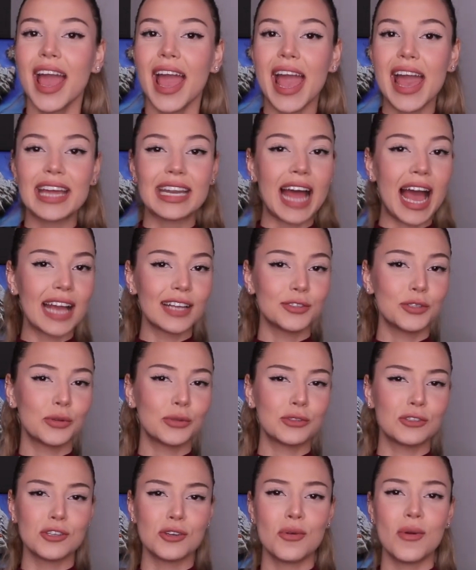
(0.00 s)
and I
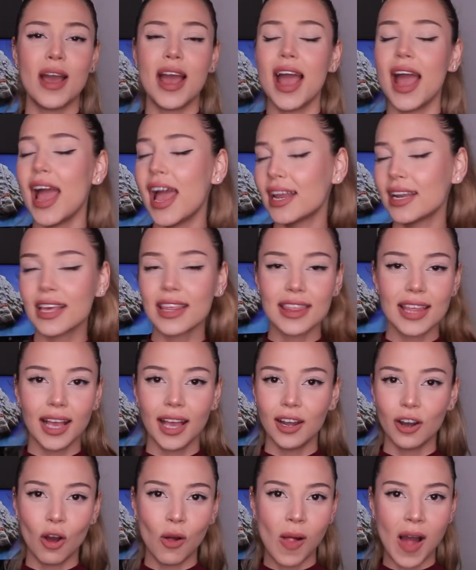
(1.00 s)
don't do anything
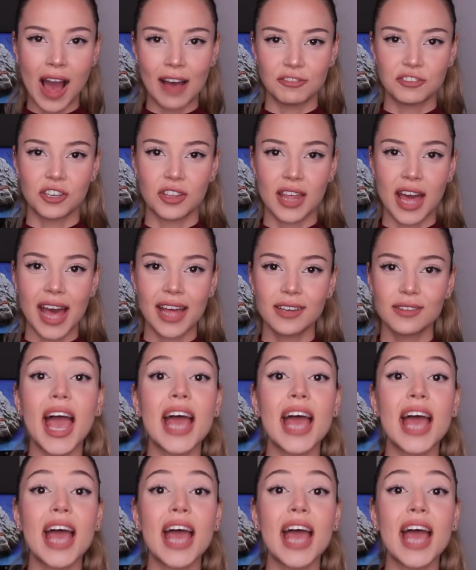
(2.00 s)
at all after that.